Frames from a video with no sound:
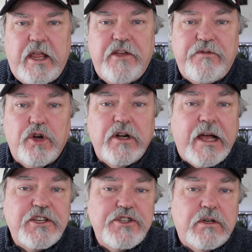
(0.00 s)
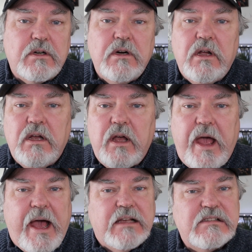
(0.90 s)
If you're not sure,
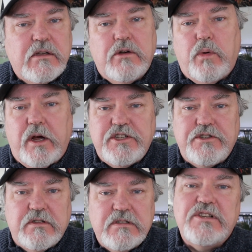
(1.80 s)
ask questions.